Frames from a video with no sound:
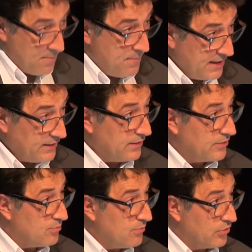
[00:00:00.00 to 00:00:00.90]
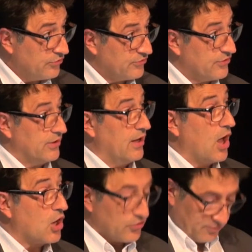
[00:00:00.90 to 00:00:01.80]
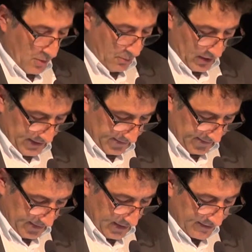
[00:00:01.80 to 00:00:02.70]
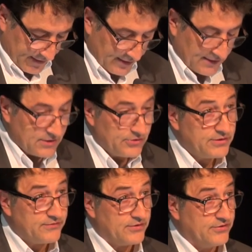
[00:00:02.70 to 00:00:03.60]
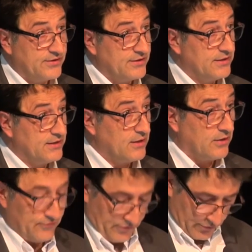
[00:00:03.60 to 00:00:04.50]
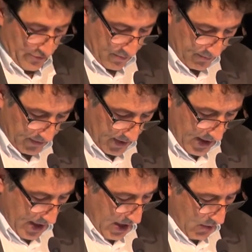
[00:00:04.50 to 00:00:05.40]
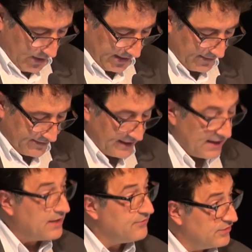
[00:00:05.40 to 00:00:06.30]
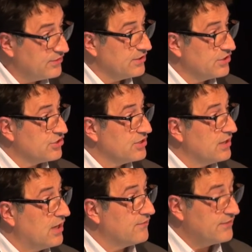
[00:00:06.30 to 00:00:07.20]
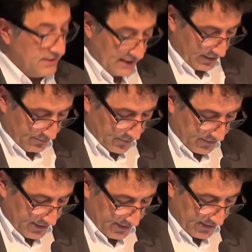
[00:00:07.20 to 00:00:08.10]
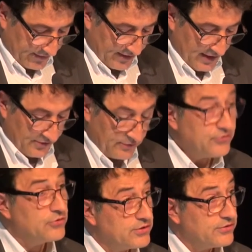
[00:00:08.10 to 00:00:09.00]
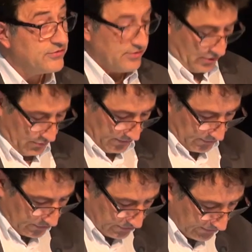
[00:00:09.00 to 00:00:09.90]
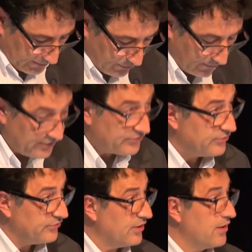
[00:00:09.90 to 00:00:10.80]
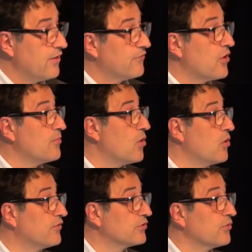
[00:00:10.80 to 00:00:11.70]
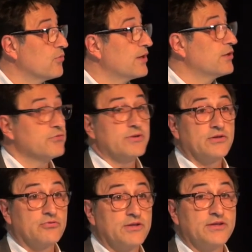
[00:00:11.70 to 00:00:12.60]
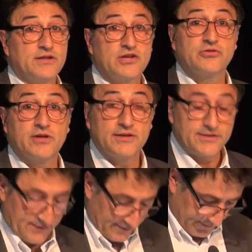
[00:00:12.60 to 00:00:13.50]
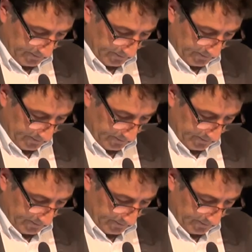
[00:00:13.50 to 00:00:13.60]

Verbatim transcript: Being the most cosmopolitan uh, technical university of Europe, we can take advantage of the expertise and skills of students, researchers, and professors from over 120 nationalities.